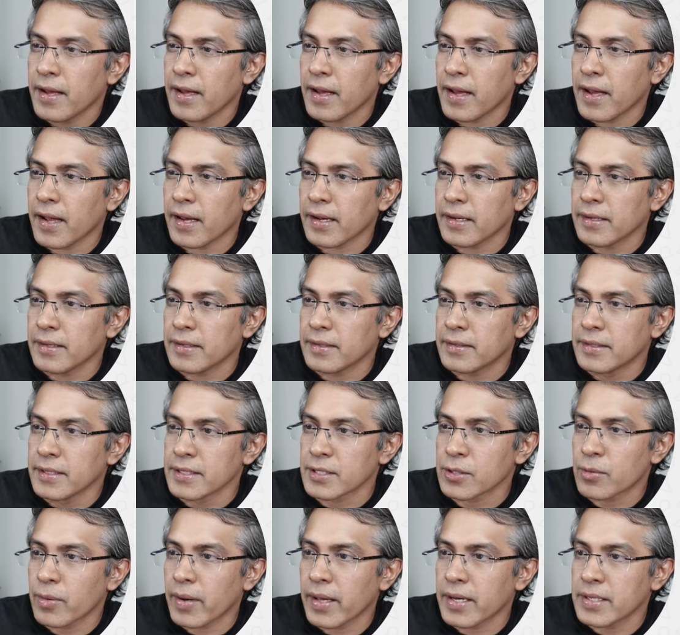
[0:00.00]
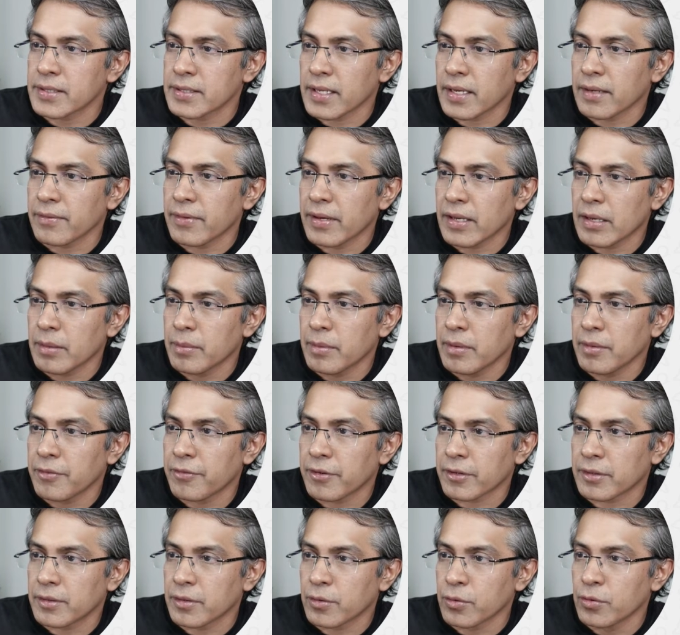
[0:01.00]
And this square is unavailable
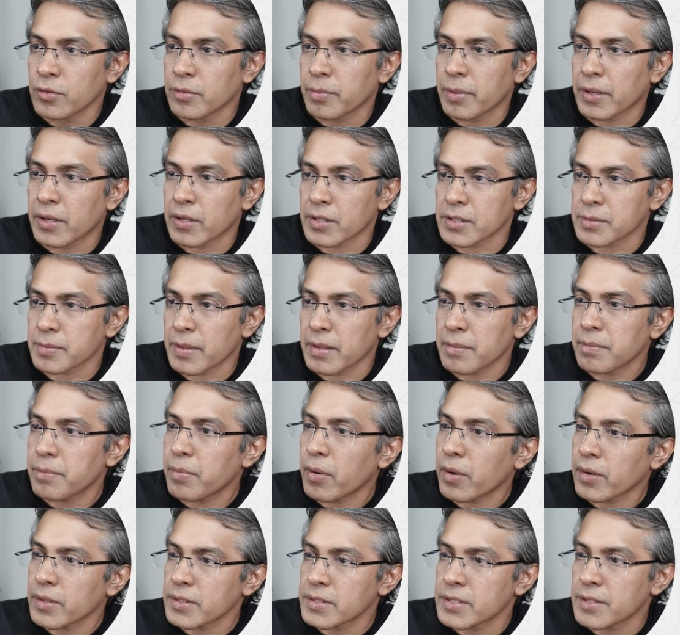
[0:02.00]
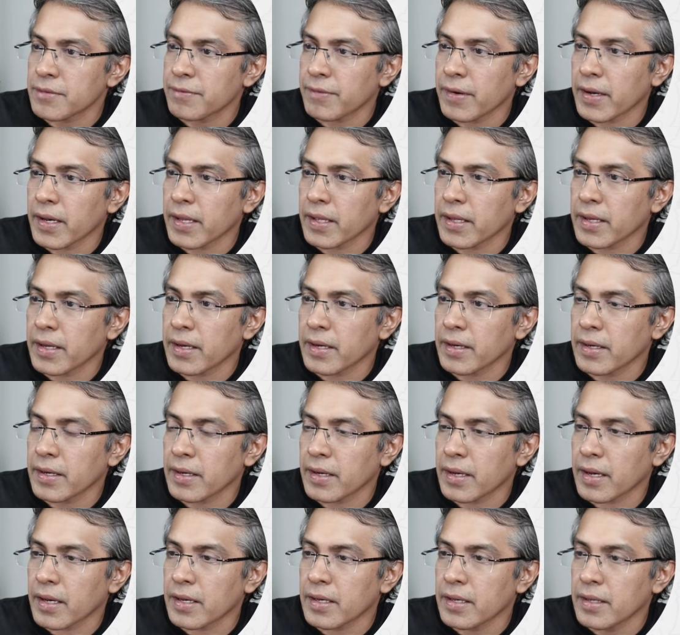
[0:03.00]
for the rook because my pawn is defending it,
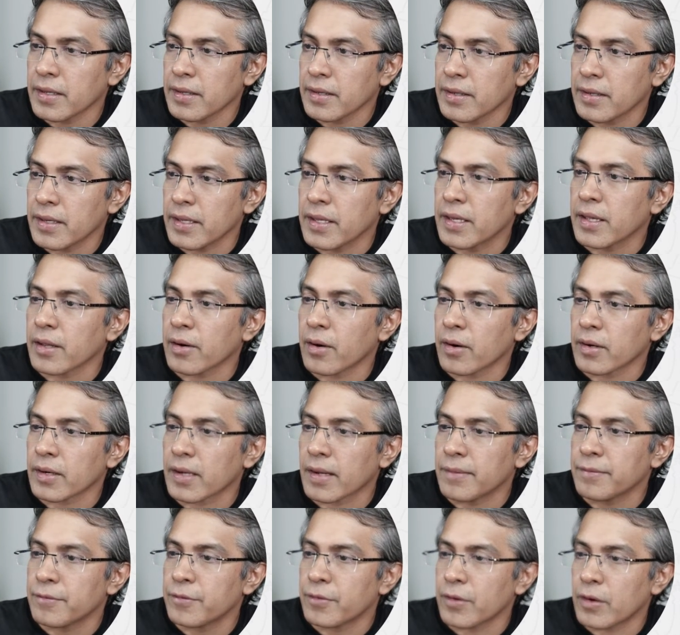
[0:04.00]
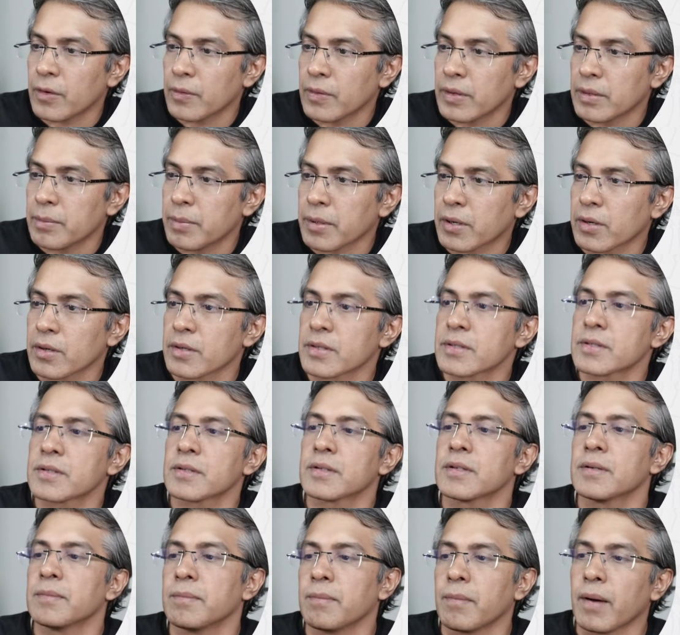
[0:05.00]
and he cannot come forward
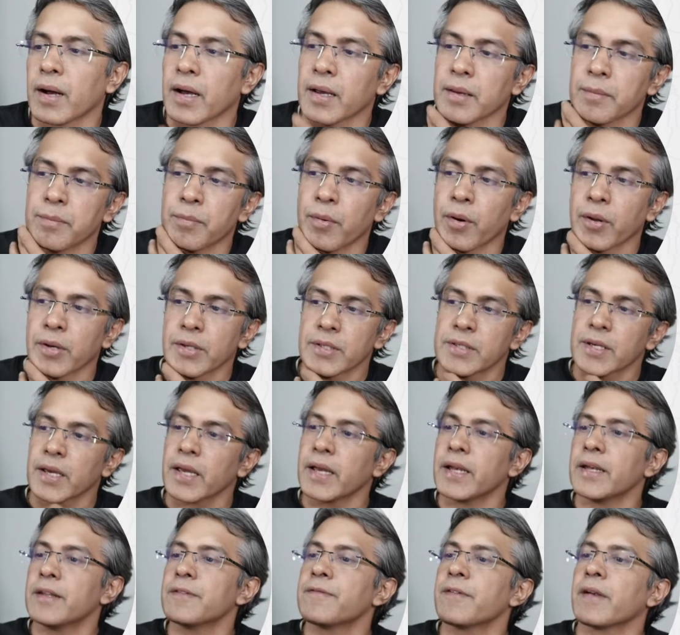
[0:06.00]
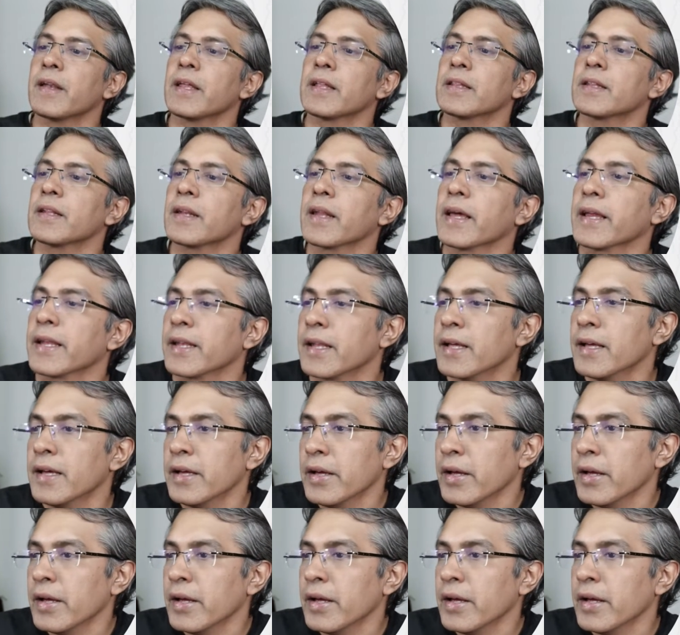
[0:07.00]
because my pawn is again defending the knight.